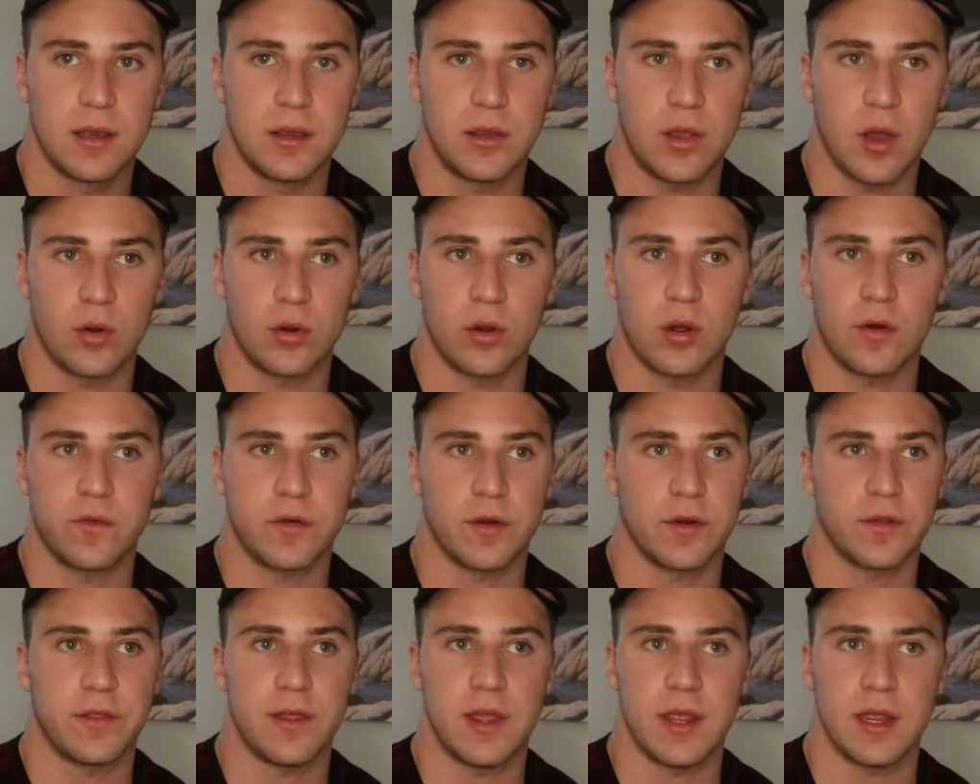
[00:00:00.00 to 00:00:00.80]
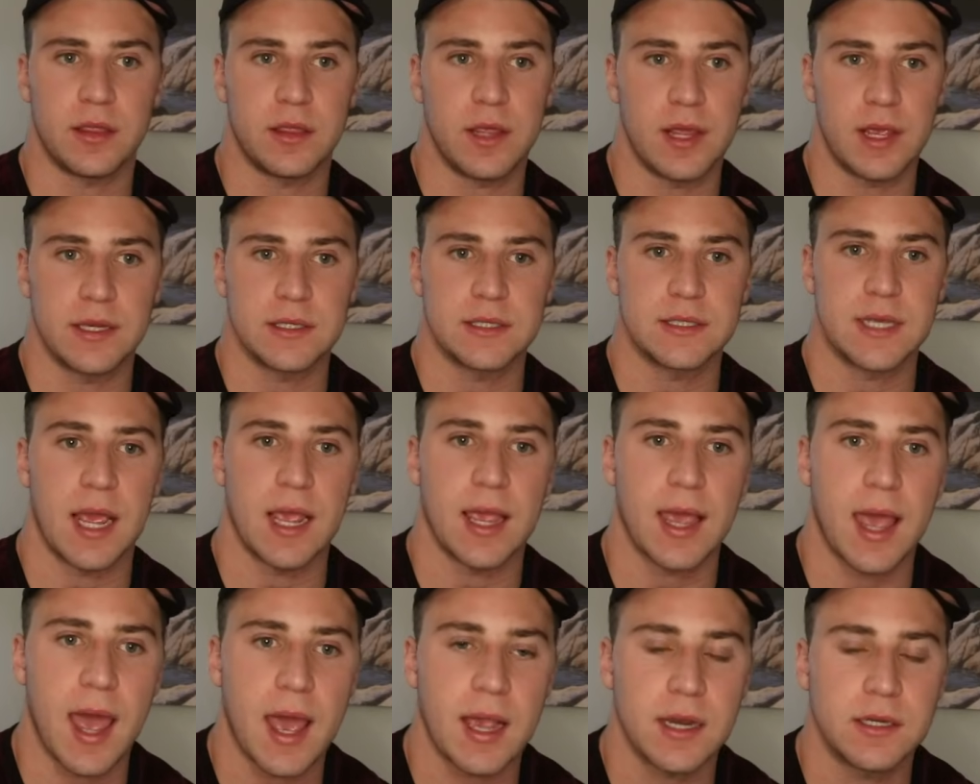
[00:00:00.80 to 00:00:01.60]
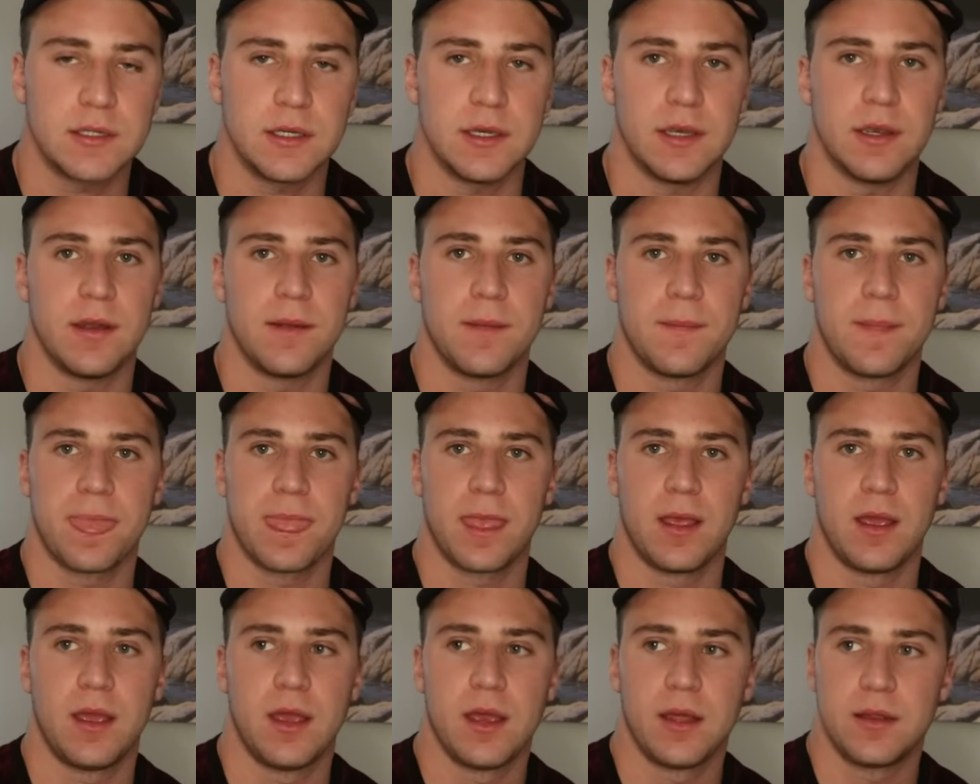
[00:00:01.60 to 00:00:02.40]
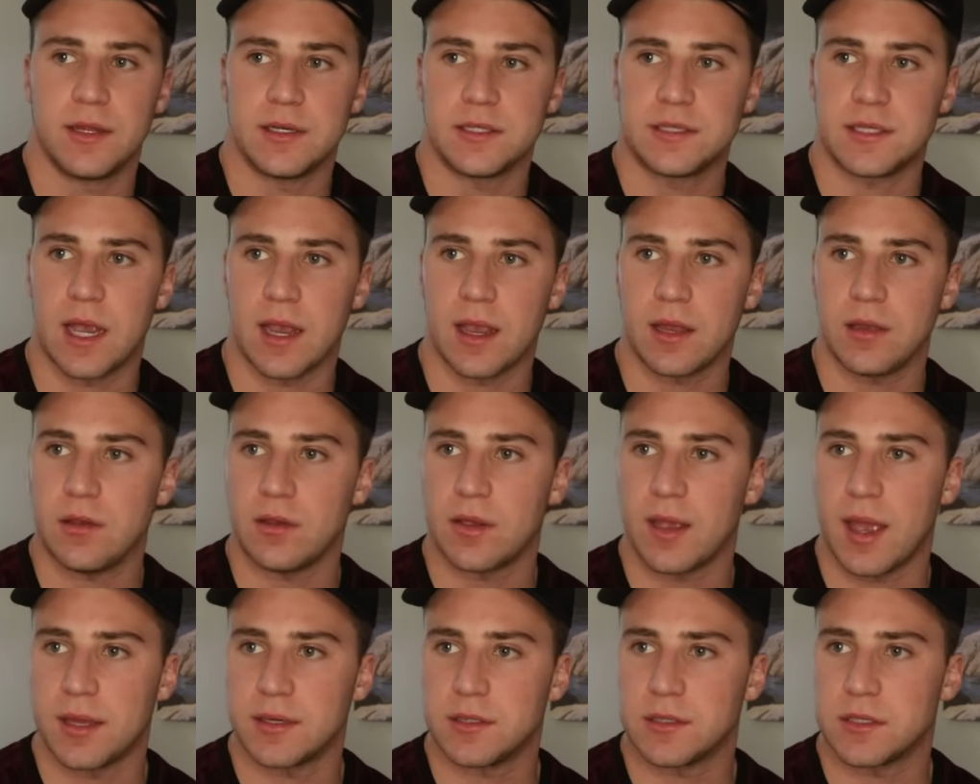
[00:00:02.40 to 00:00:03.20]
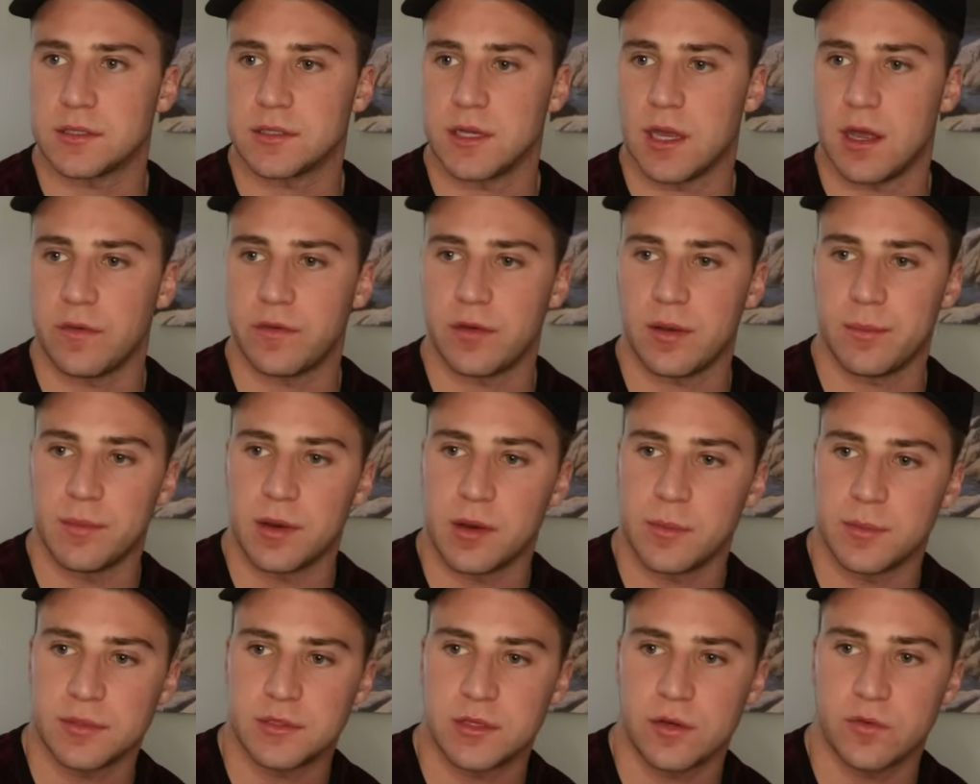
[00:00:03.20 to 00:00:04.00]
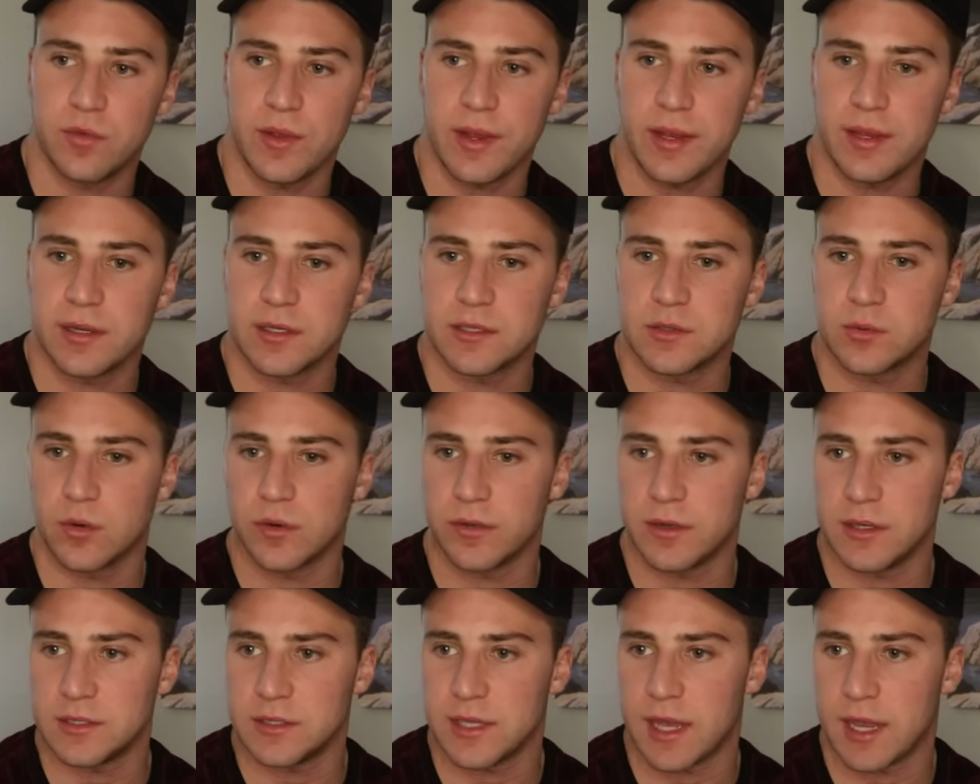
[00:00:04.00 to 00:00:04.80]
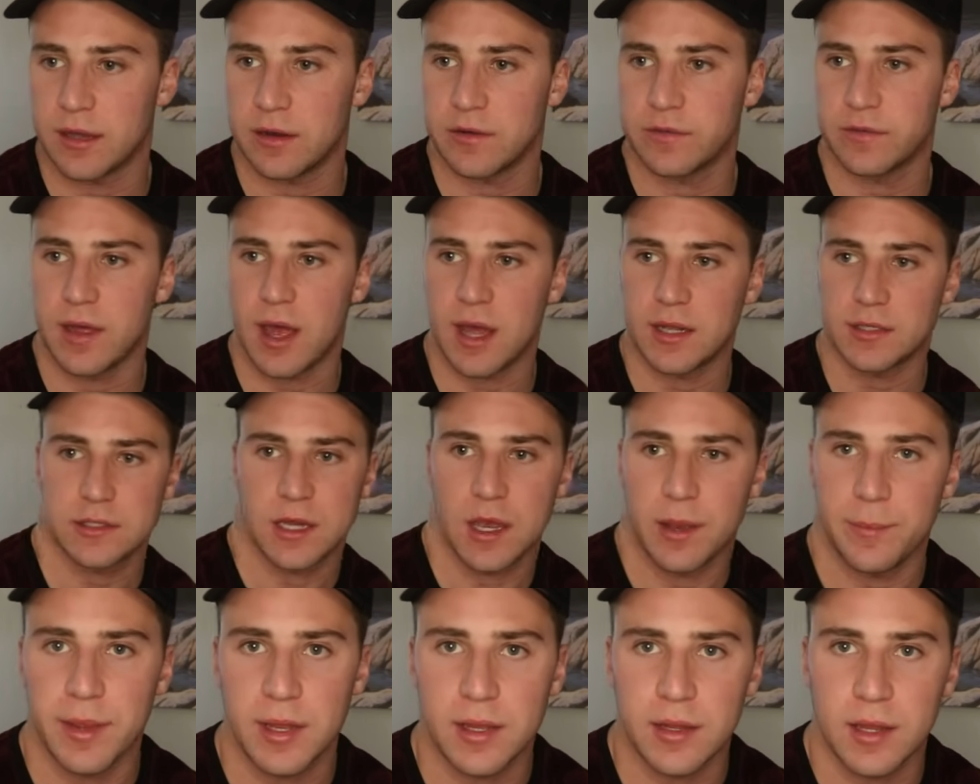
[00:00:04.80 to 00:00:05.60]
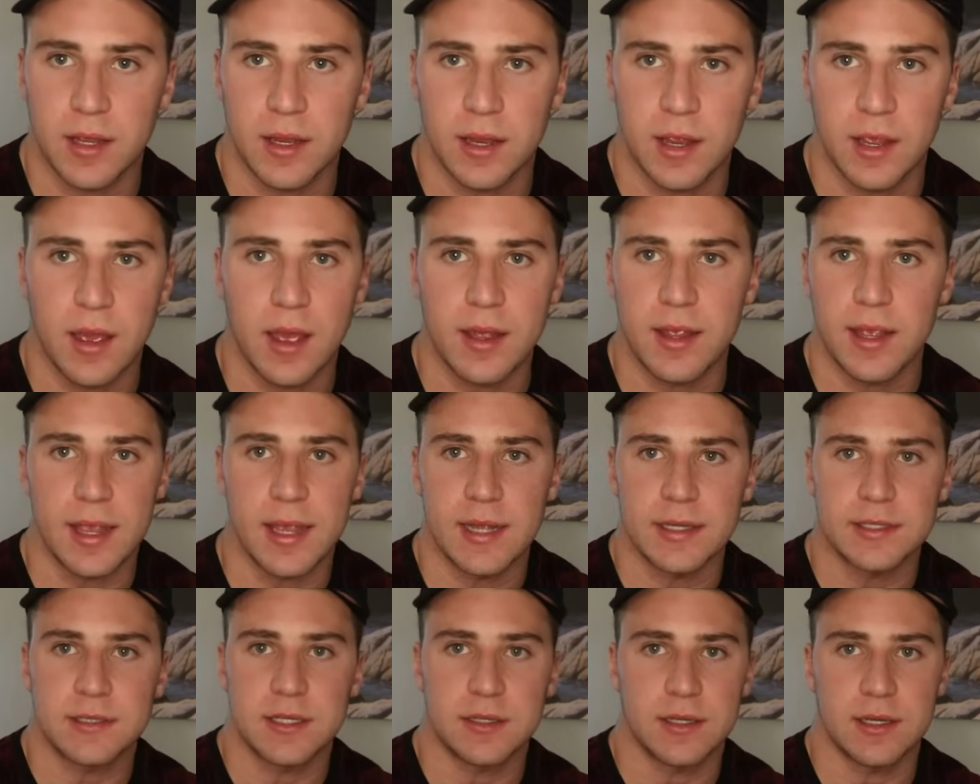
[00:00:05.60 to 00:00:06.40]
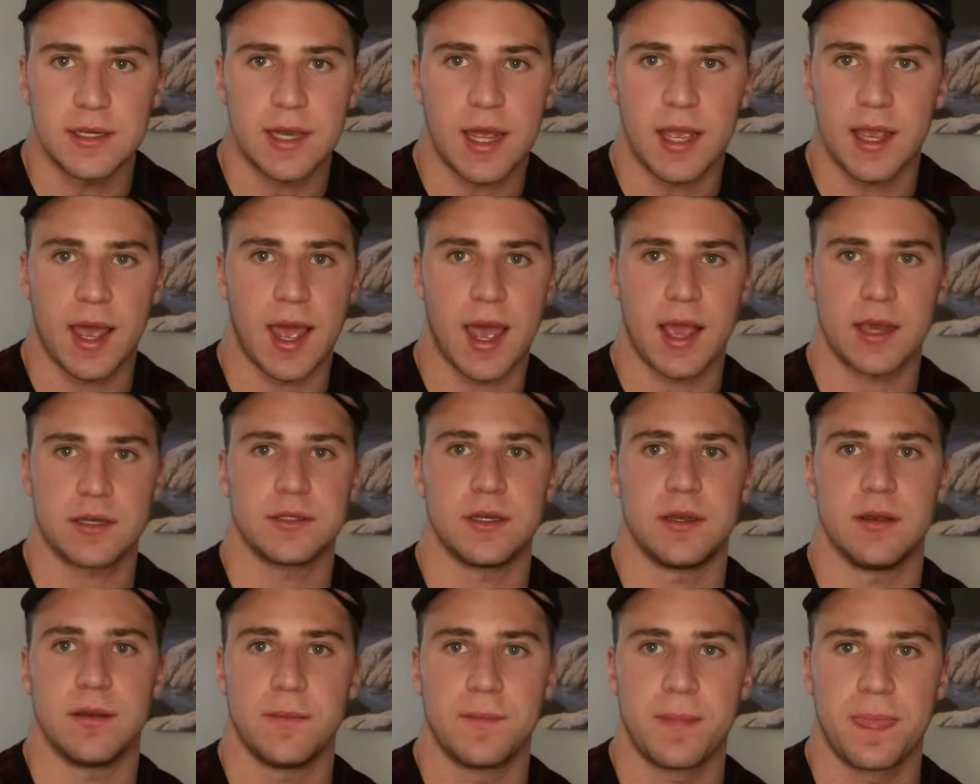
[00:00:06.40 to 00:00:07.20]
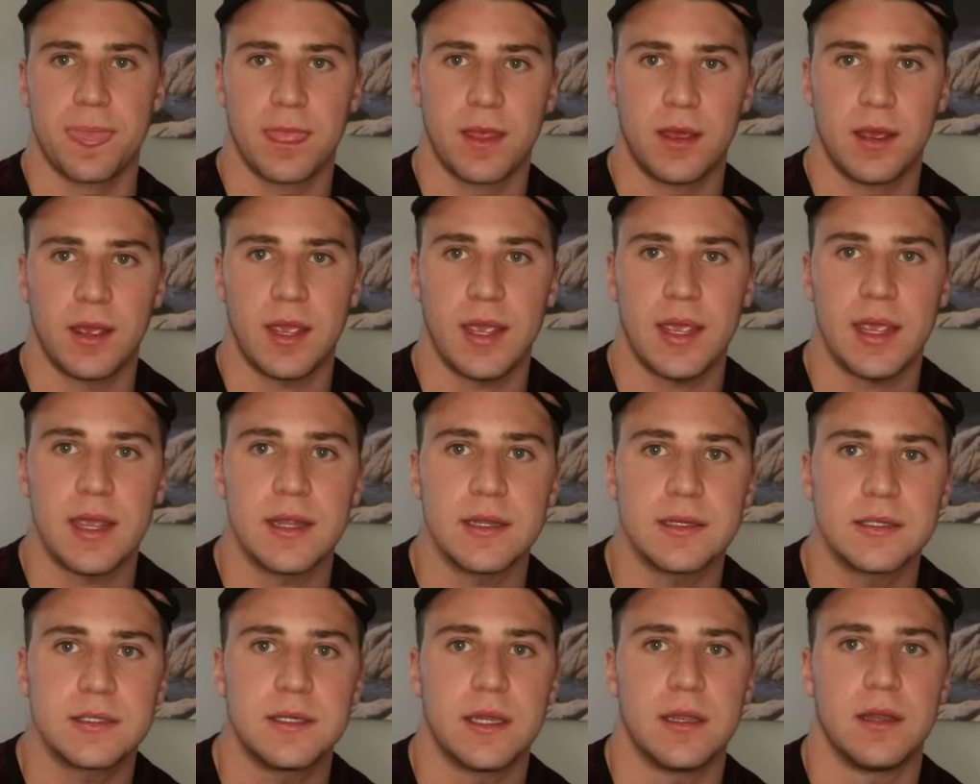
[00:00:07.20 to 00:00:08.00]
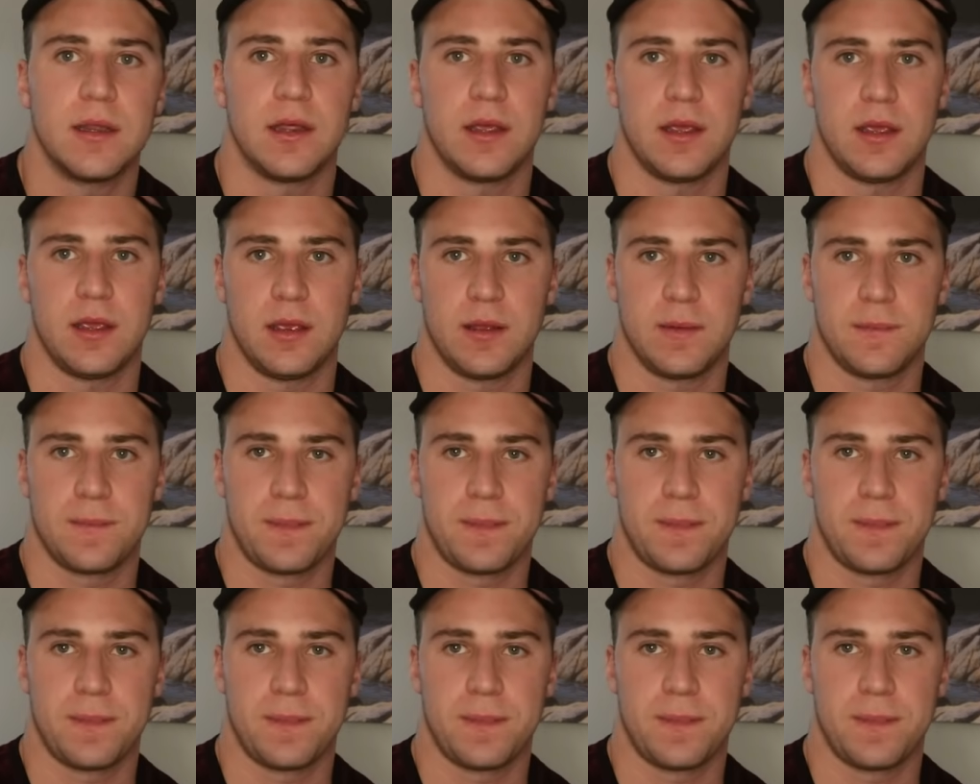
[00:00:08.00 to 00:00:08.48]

Don't overthink things, take action. The second you catch yourself in moments of weakness where these negative thoughts come in, like, instantly take action. Instantly.